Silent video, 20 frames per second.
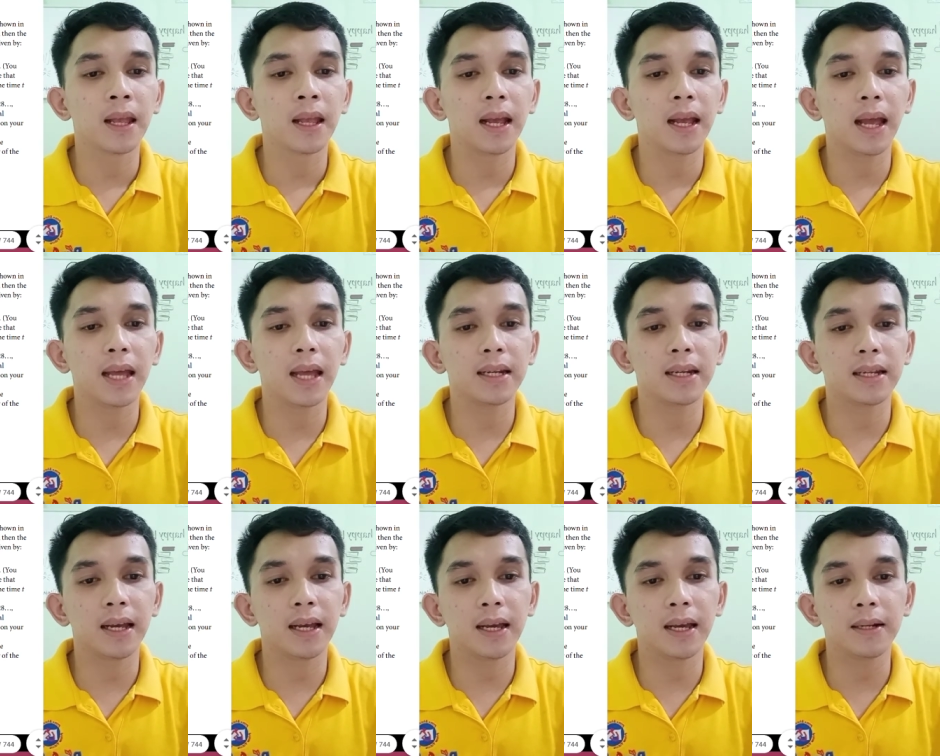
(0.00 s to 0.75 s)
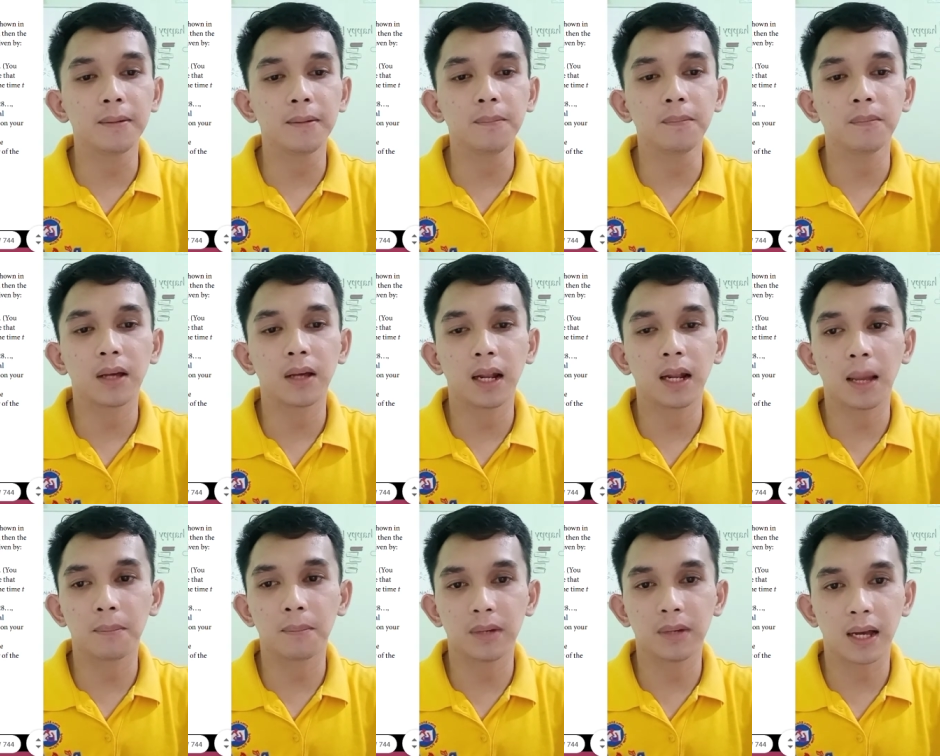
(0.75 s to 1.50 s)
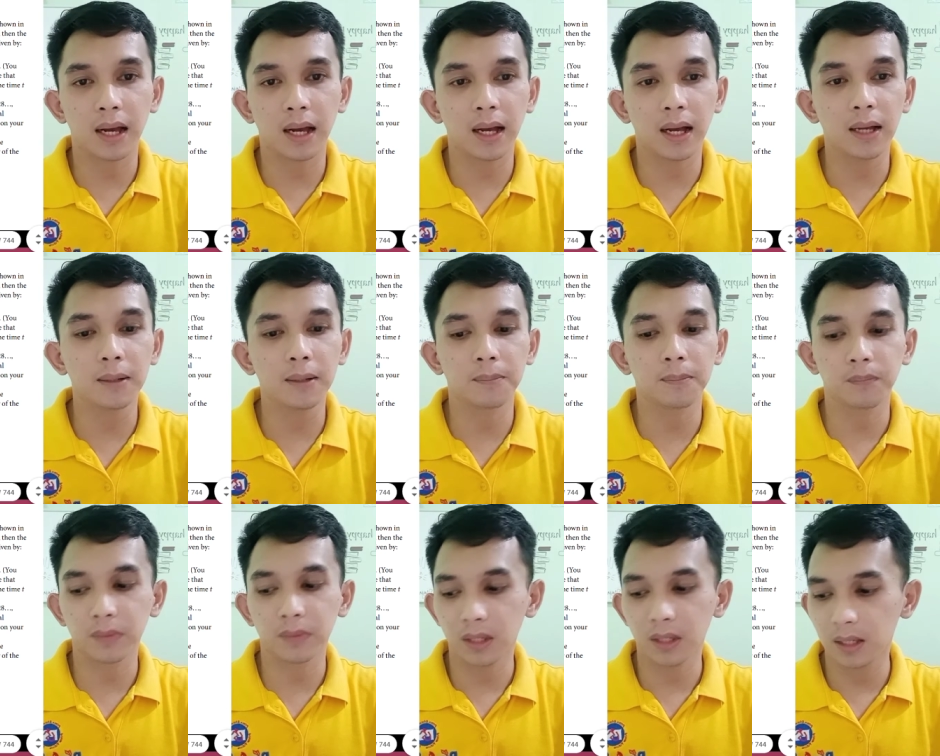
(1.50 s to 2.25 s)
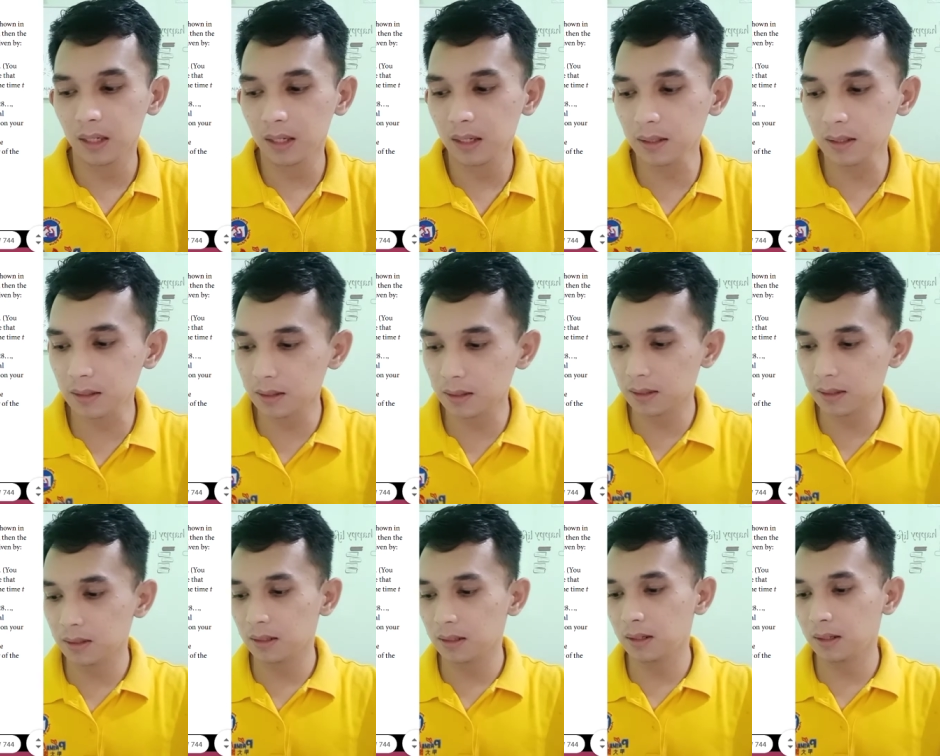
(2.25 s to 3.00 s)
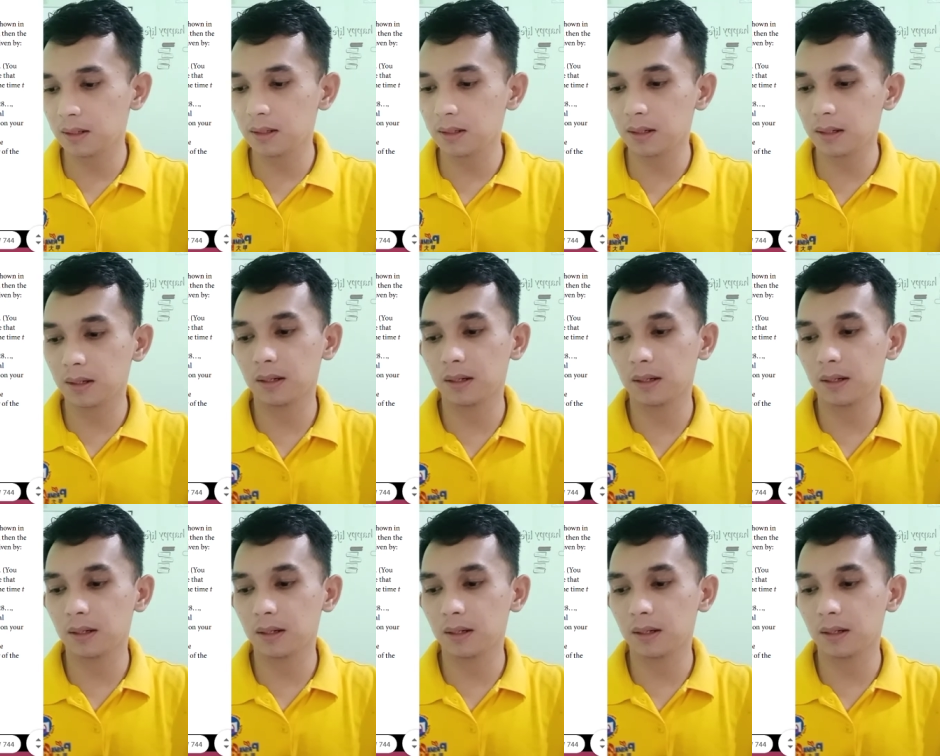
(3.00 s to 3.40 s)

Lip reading: and then lambda is the